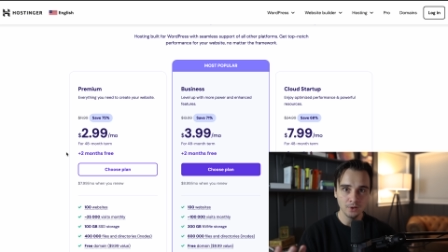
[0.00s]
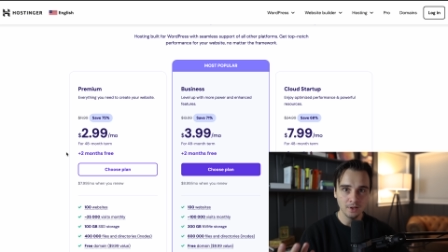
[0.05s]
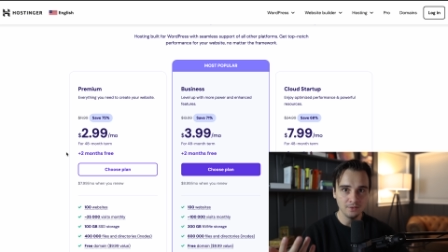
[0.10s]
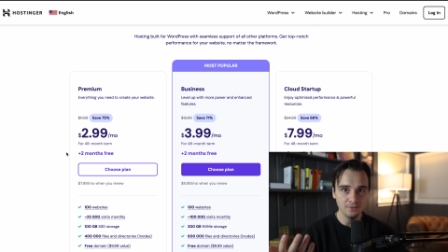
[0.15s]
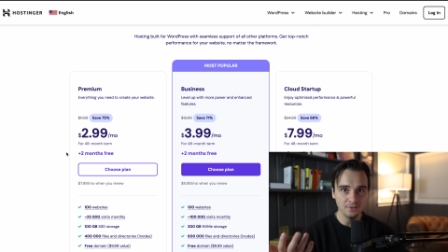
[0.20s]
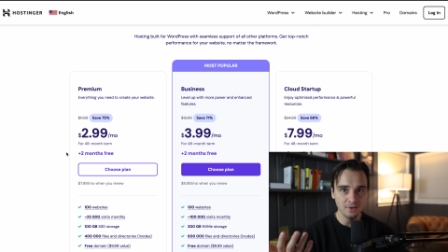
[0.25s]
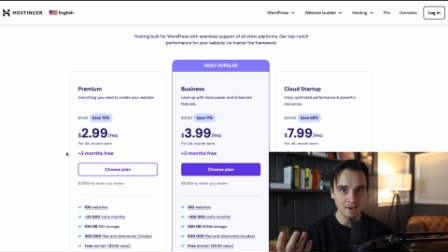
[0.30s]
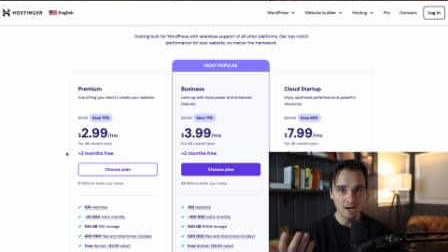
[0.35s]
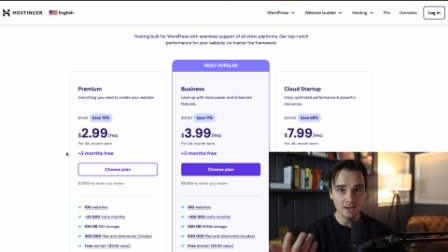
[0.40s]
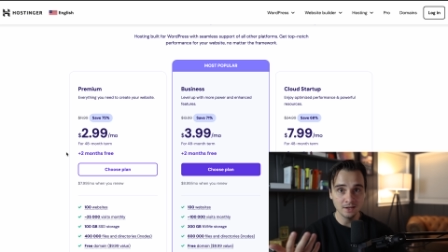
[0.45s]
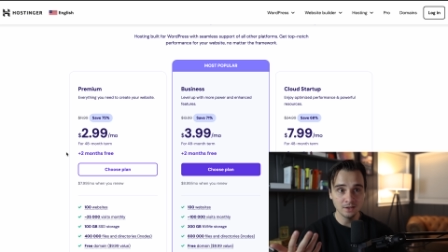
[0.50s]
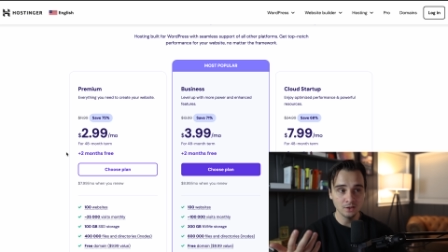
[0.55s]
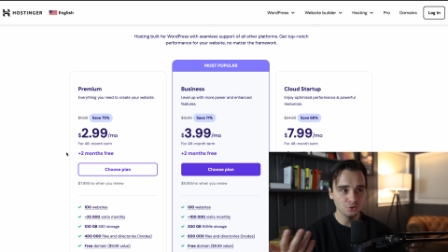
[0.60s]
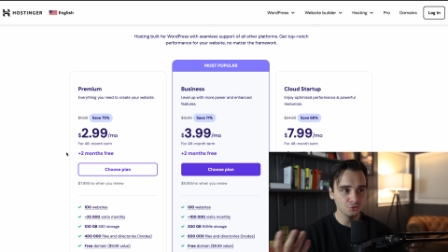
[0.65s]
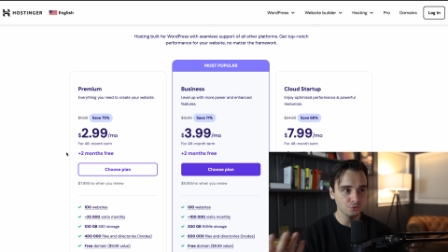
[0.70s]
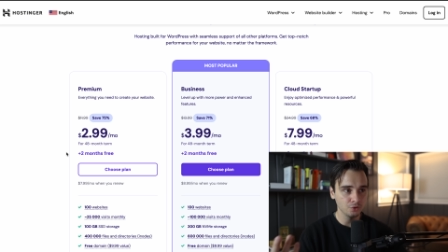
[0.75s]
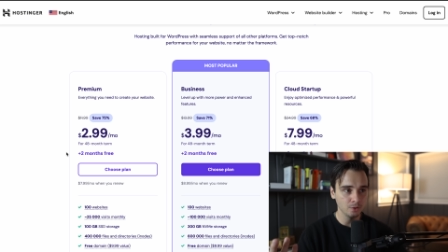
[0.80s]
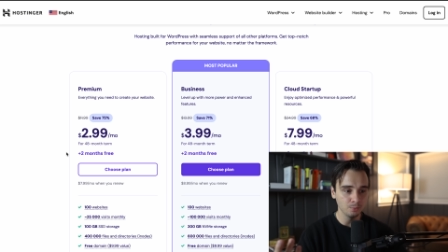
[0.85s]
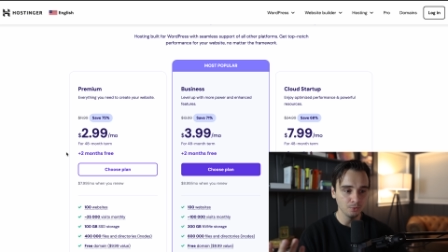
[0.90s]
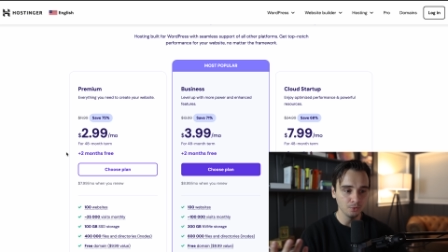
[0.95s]
if not
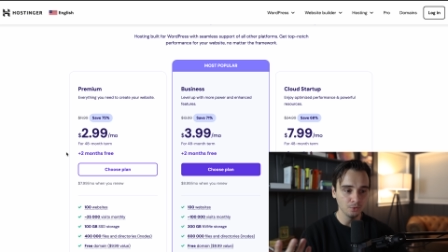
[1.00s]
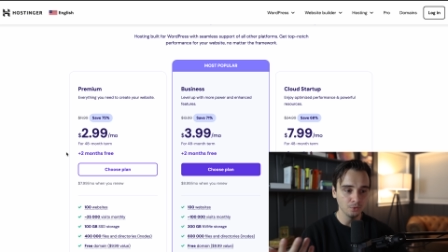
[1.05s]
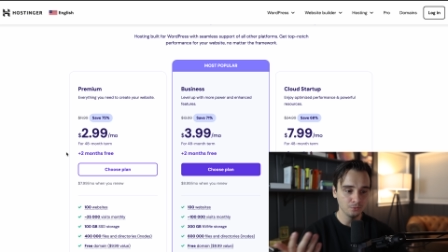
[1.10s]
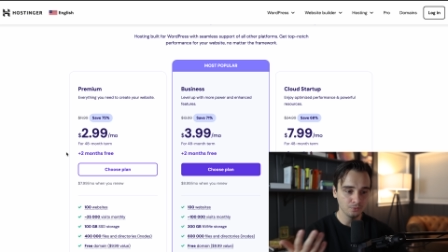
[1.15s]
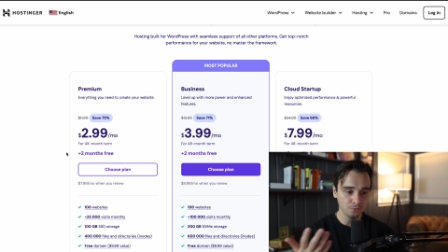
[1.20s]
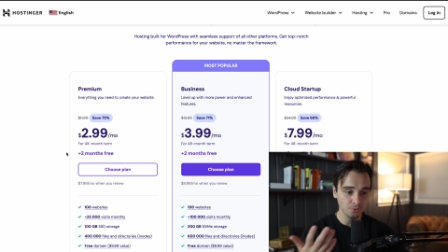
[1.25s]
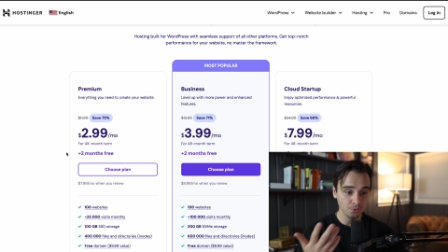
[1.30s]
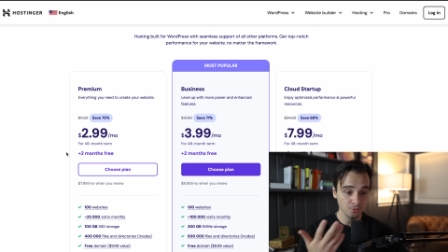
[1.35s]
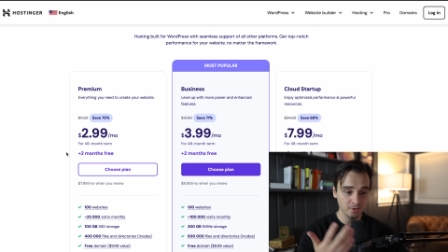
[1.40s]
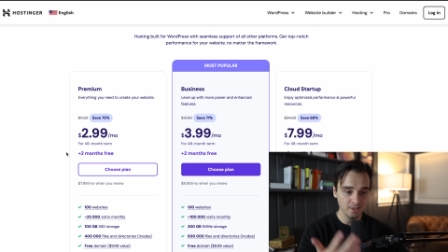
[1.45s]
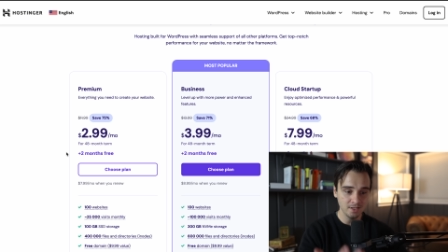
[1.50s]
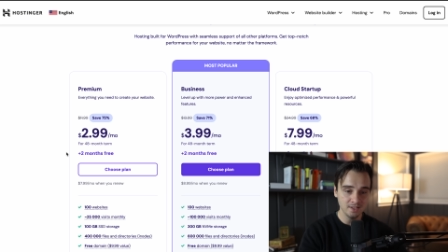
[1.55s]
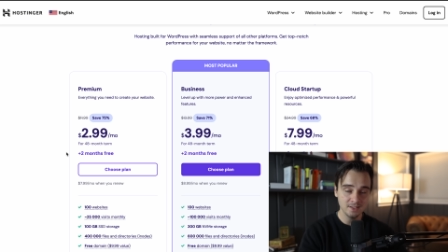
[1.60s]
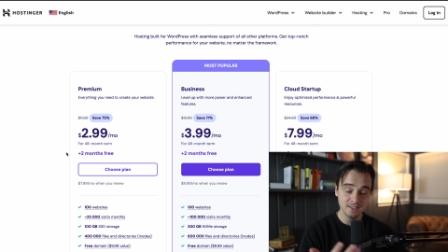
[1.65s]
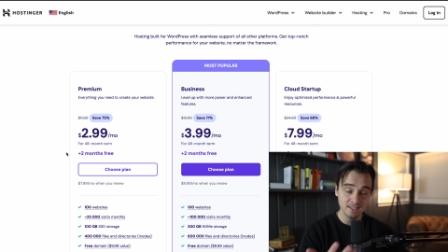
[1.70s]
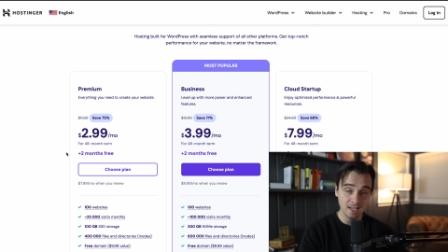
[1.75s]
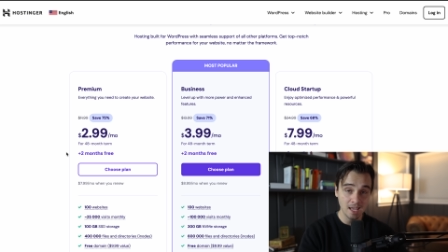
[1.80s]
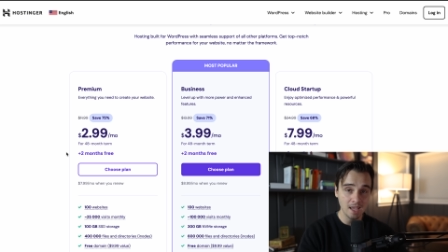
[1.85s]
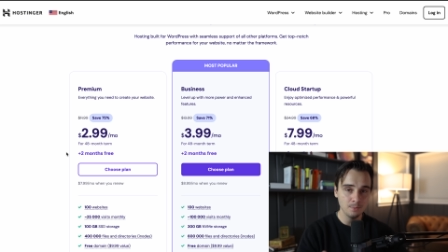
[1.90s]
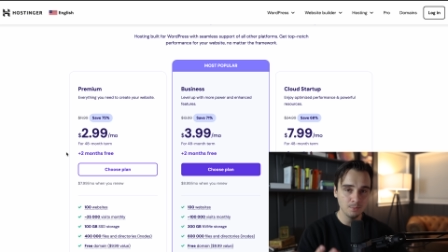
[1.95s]
triple, for the
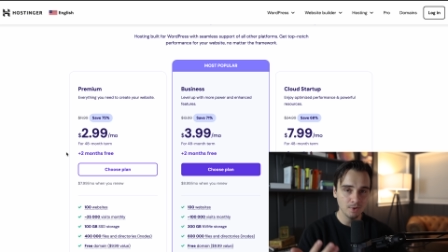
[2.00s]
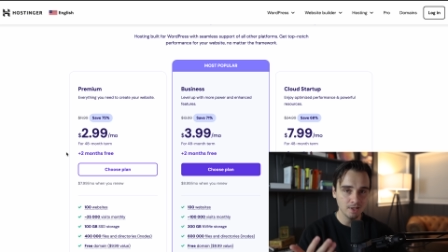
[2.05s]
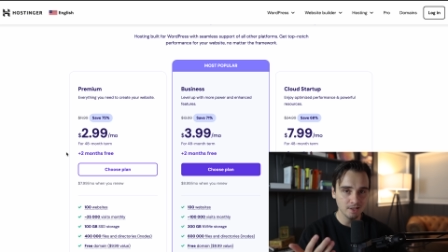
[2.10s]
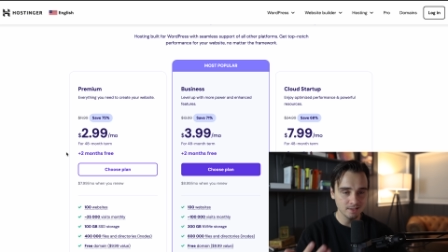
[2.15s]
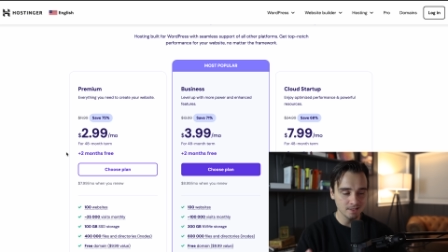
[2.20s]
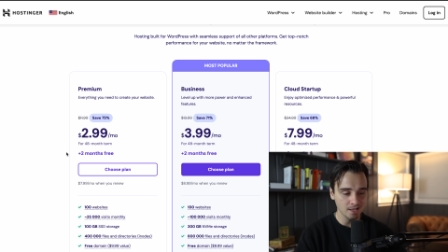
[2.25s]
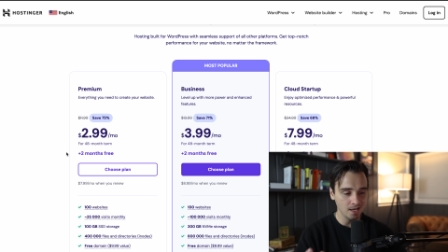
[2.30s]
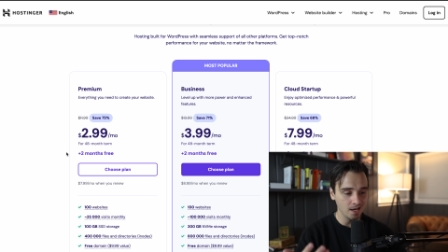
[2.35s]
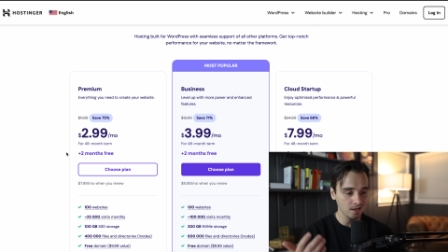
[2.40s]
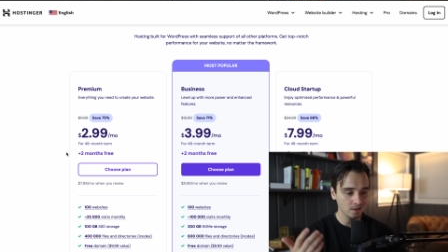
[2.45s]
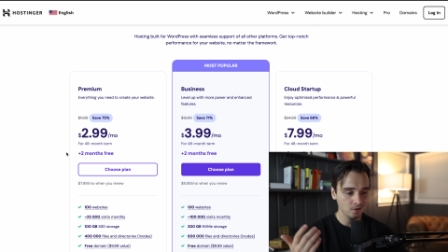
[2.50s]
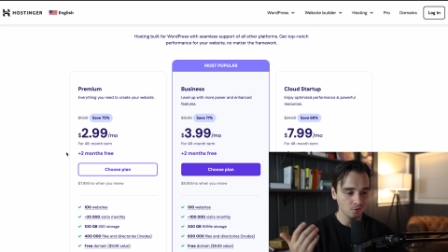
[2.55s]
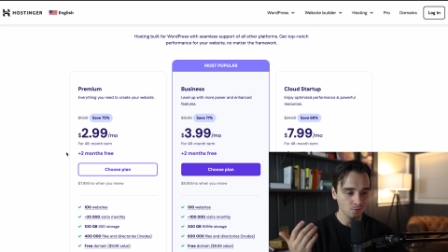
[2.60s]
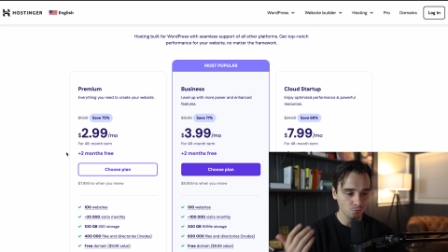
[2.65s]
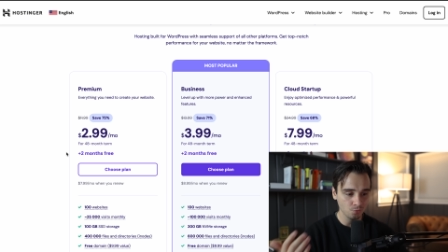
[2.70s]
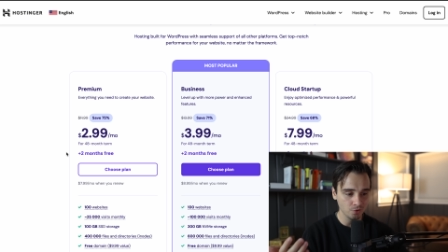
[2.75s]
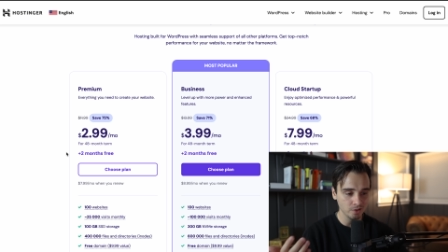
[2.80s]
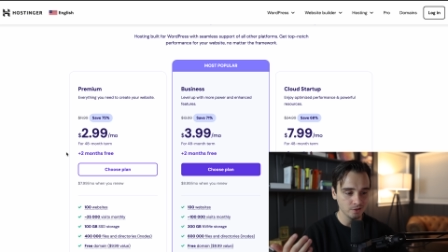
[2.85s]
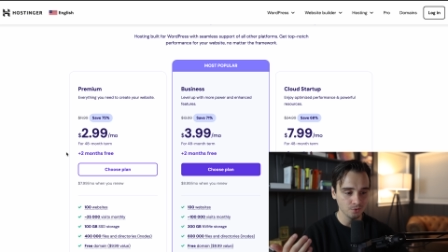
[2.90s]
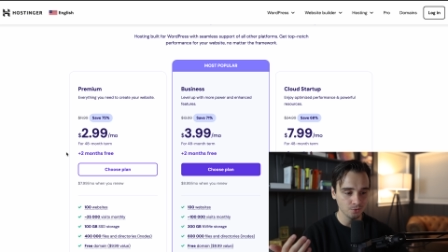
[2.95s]
same exact
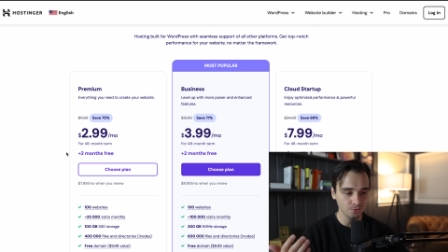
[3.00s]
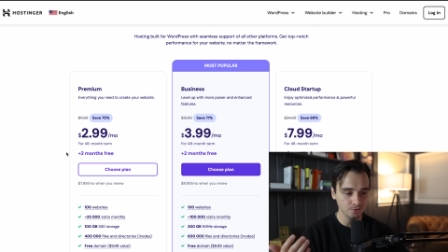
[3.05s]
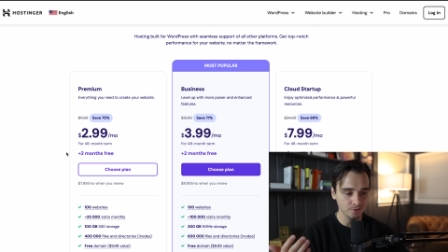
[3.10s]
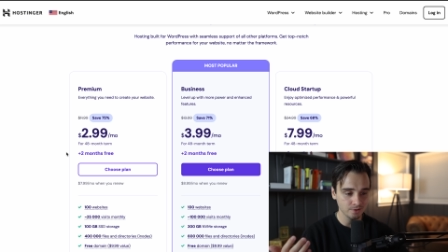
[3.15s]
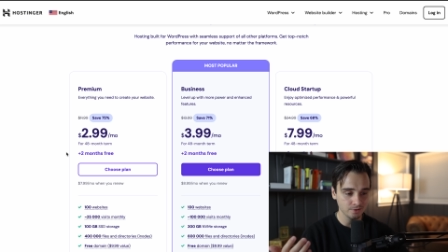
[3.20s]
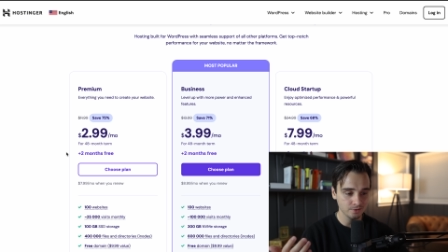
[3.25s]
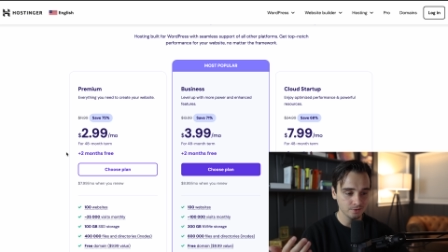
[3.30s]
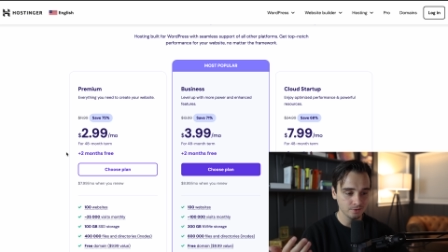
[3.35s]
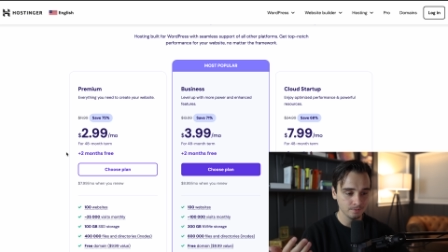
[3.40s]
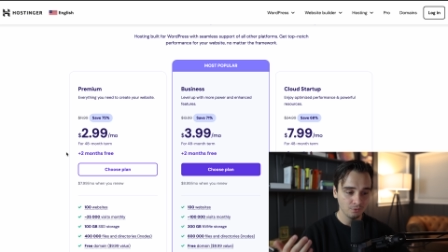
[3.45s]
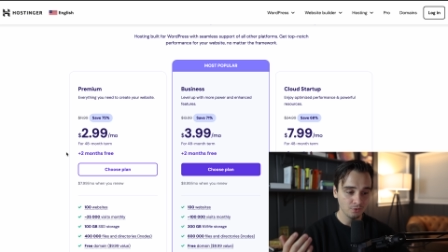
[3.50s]
resources.